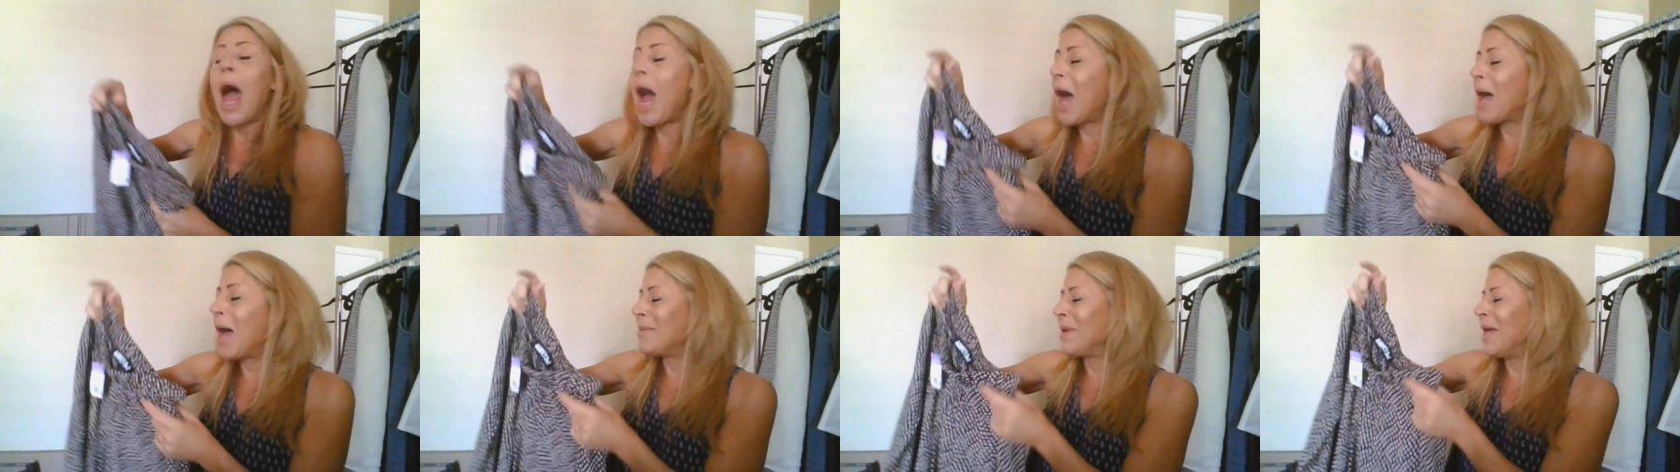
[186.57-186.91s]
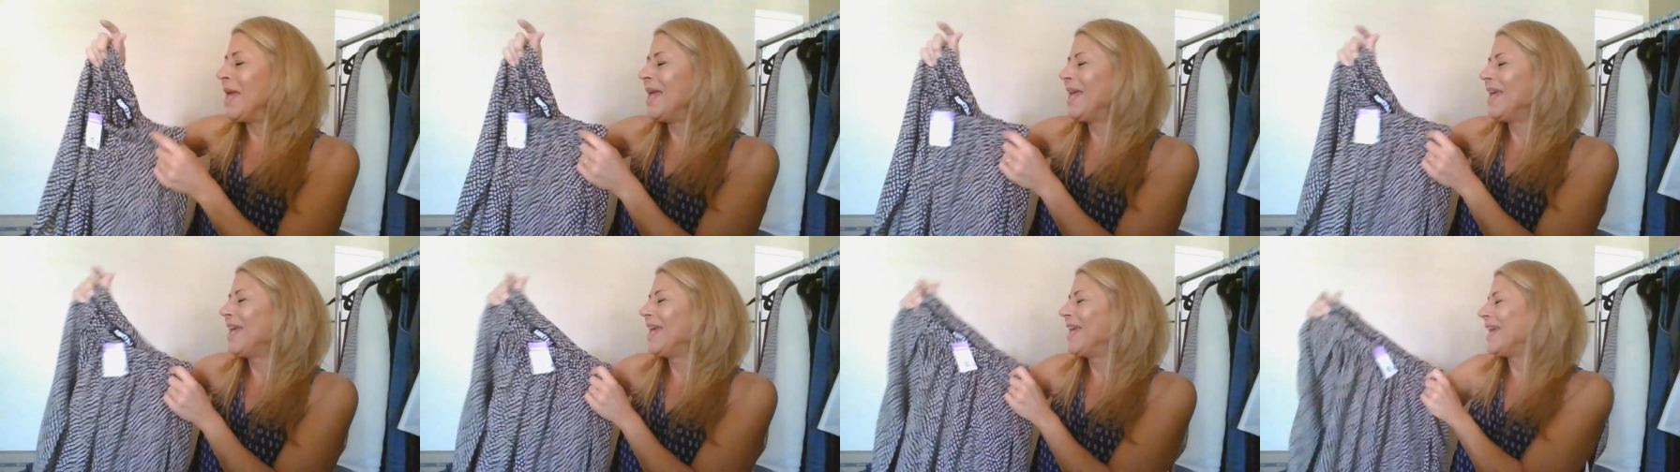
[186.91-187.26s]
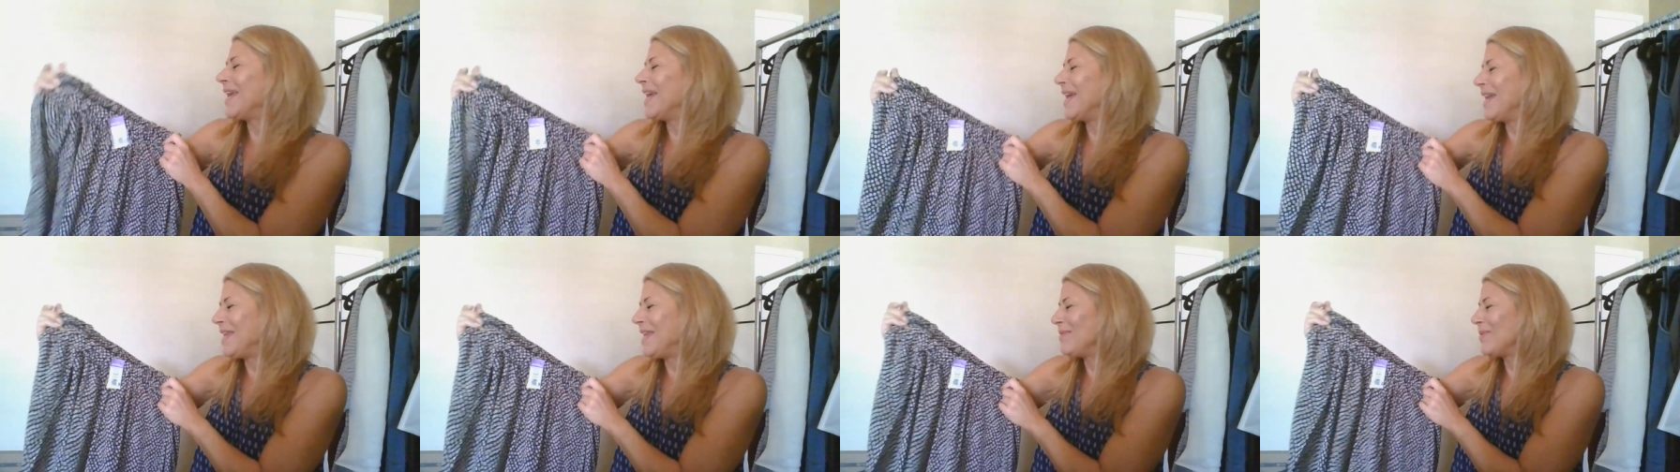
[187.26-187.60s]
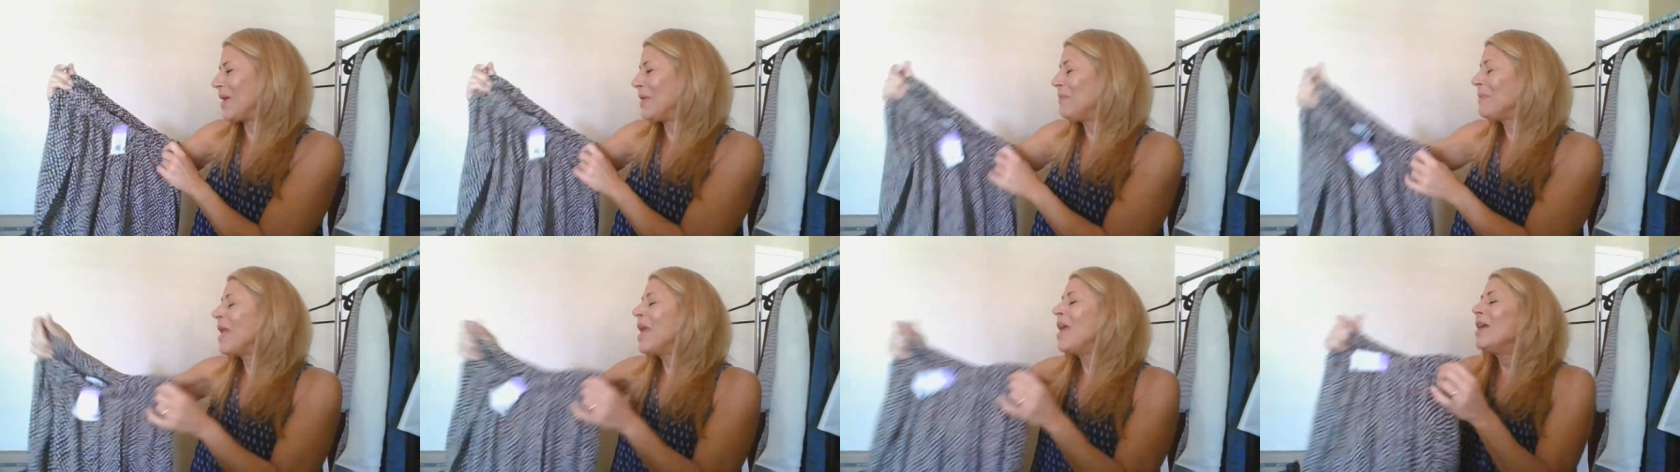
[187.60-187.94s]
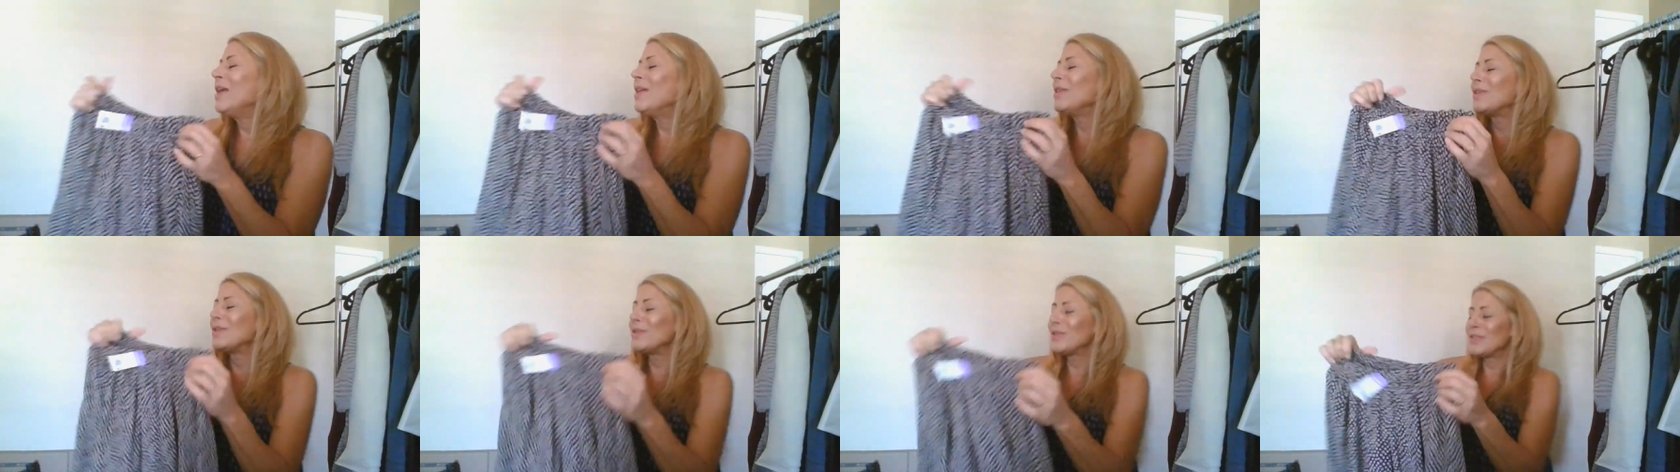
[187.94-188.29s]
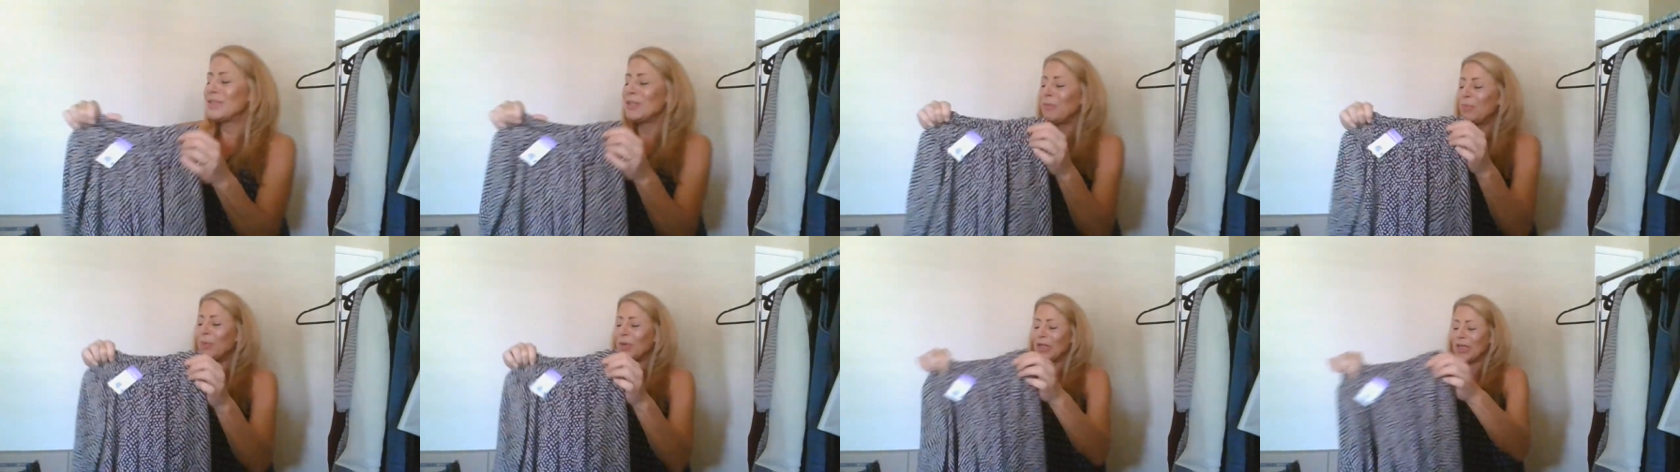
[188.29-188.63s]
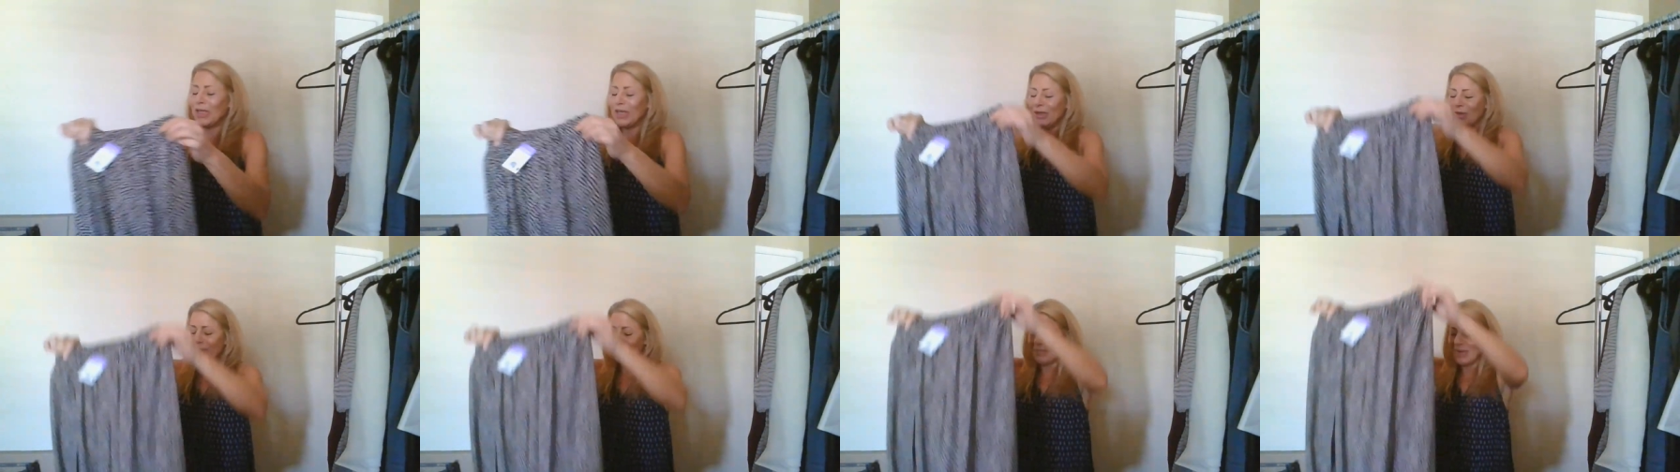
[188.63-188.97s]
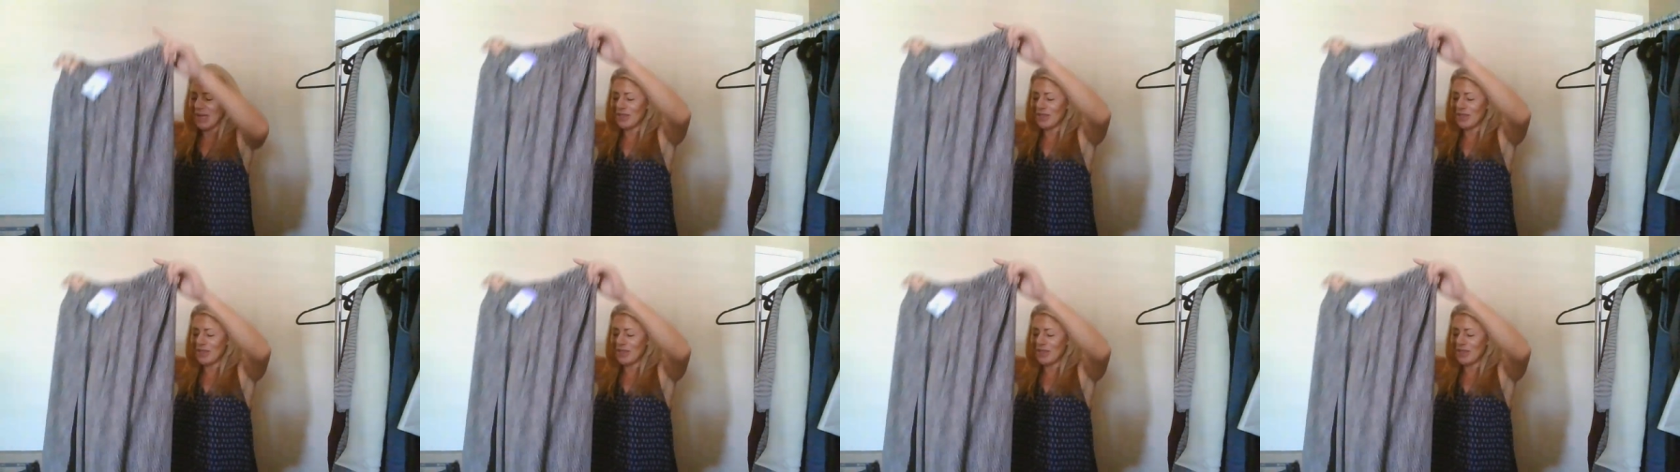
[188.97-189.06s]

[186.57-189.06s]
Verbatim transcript: Um, anyway, they're super cute.